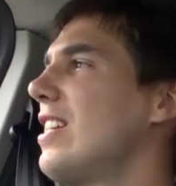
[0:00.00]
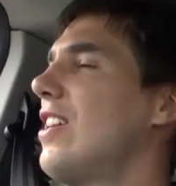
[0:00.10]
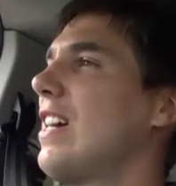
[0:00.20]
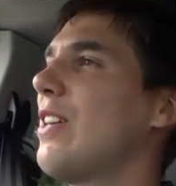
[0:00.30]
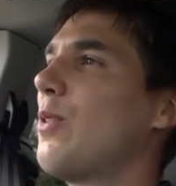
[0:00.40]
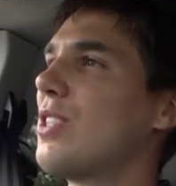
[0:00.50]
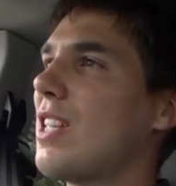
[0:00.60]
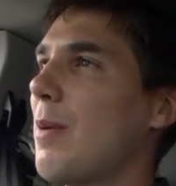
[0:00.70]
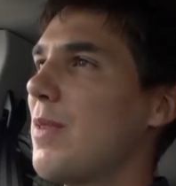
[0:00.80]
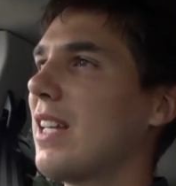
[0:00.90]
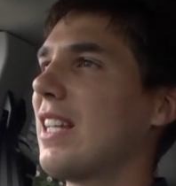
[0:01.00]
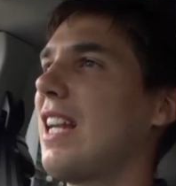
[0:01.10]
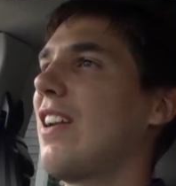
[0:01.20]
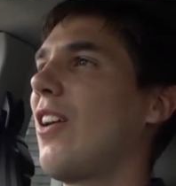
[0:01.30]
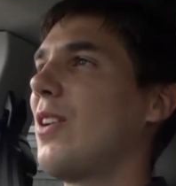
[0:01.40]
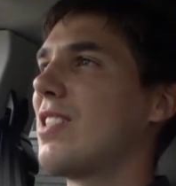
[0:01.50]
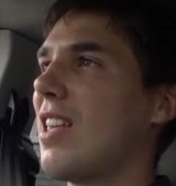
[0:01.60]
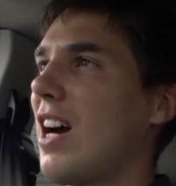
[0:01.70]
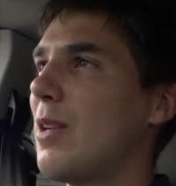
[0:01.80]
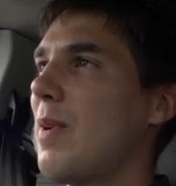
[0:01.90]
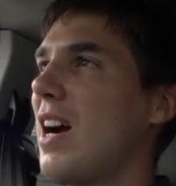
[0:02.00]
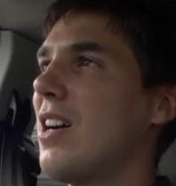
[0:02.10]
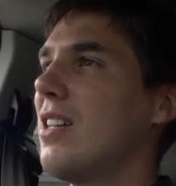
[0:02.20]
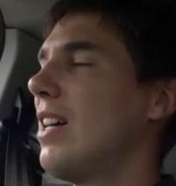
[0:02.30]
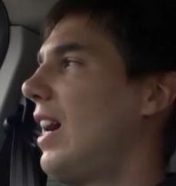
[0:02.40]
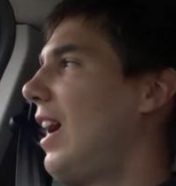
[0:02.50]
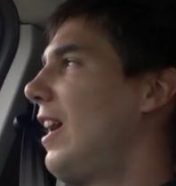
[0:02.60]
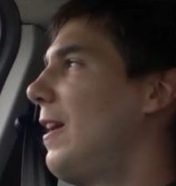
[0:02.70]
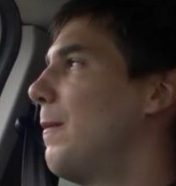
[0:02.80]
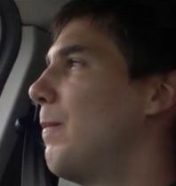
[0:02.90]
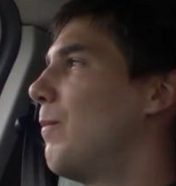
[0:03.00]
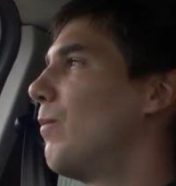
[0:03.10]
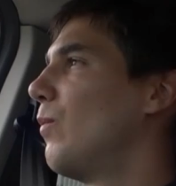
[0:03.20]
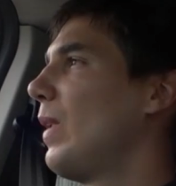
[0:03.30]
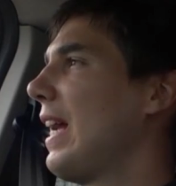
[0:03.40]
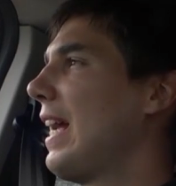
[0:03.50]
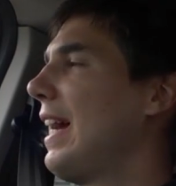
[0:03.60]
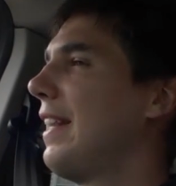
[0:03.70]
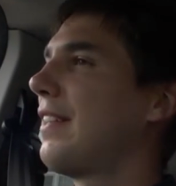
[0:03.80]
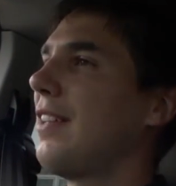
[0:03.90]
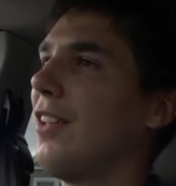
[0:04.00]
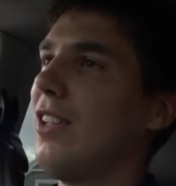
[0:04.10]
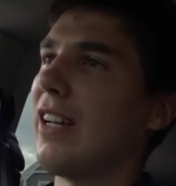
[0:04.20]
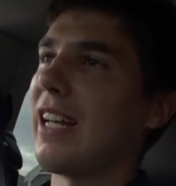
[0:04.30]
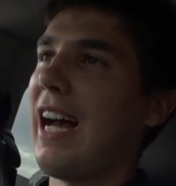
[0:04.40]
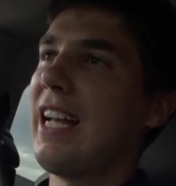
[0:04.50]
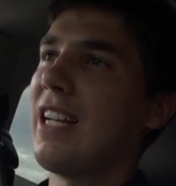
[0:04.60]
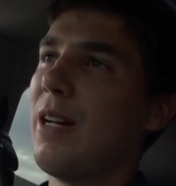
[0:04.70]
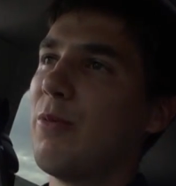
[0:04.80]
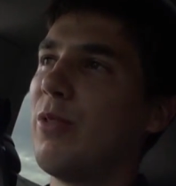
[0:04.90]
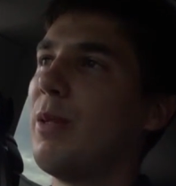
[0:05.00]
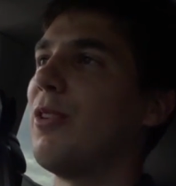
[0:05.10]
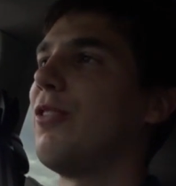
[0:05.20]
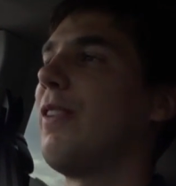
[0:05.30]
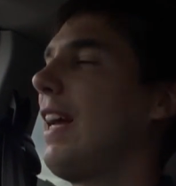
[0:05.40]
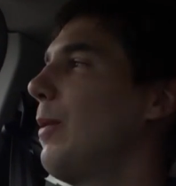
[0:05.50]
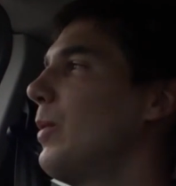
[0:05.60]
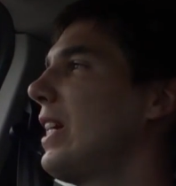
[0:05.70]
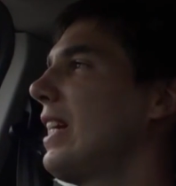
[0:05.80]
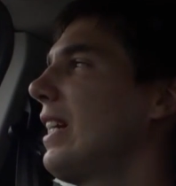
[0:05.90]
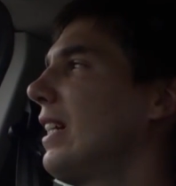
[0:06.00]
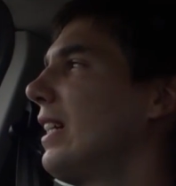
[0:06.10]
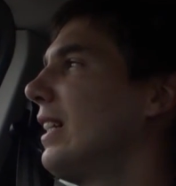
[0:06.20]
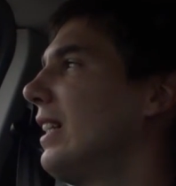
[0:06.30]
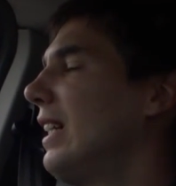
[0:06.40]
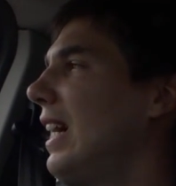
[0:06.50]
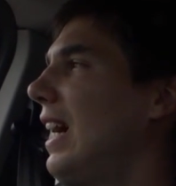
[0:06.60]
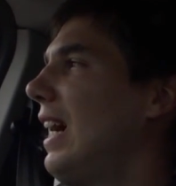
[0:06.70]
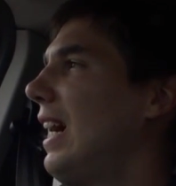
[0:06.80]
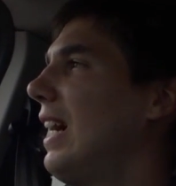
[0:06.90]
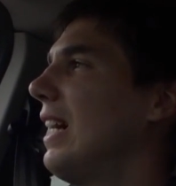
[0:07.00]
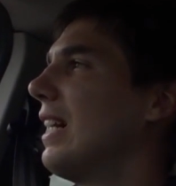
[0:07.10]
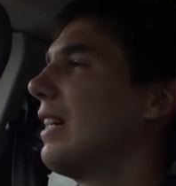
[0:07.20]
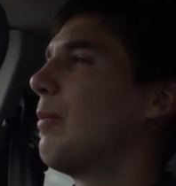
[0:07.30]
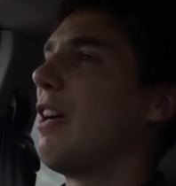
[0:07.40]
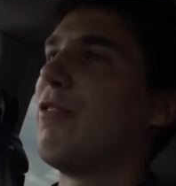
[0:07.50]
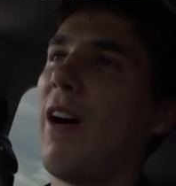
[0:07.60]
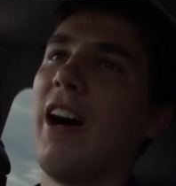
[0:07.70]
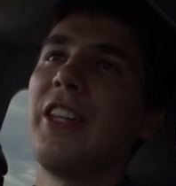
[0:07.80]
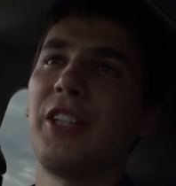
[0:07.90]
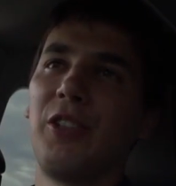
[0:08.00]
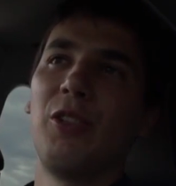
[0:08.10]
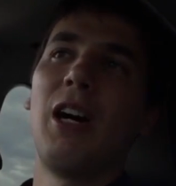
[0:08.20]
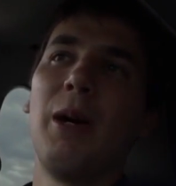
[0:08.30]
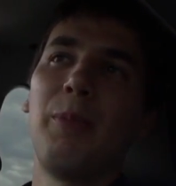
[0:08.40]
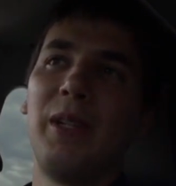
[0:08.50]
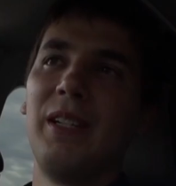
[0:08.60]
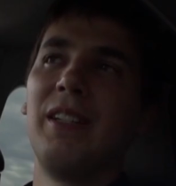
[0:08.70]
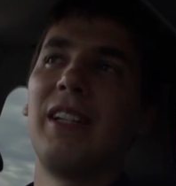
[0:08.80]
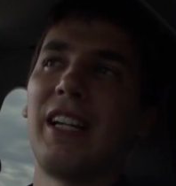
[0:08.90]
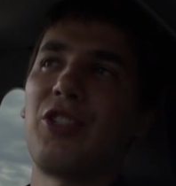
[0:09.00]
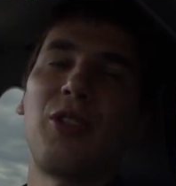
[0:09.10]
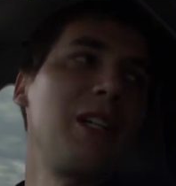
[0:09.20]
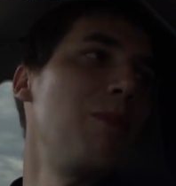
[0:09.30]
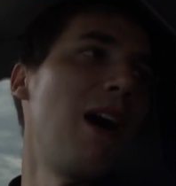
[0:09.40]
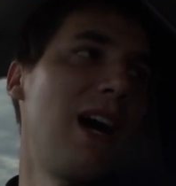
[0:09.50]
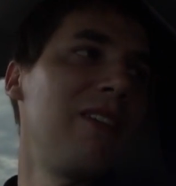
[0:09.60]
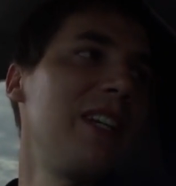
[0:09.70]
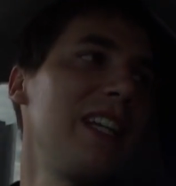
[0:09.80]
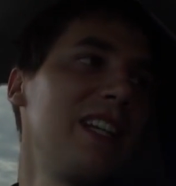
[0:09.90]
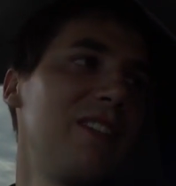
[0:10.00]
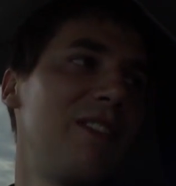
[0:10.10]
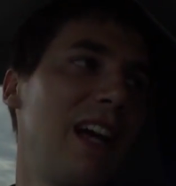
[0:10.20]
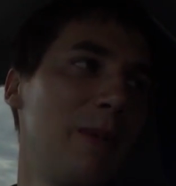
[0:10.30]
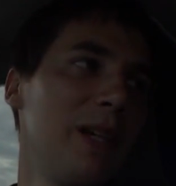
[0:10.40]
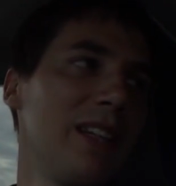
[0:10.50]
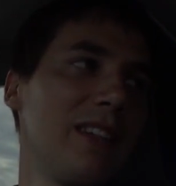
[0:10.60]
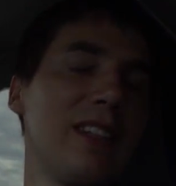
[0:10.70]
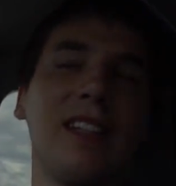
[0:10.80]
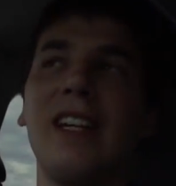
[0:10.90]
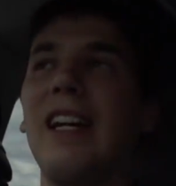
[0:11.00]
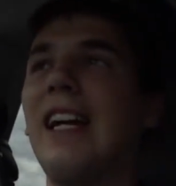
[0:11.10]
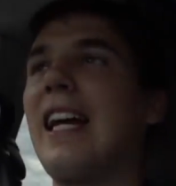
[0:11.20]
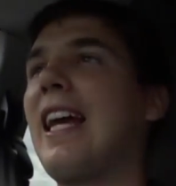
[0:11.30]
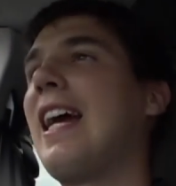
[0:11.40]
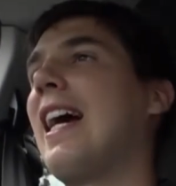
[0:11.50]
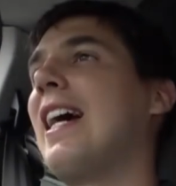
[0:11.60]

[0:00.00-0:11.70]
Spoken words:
you know, it was something that I'd always thought about. And you know, look, I come from a family. My father grew up in extreme poverty in Falmouth. And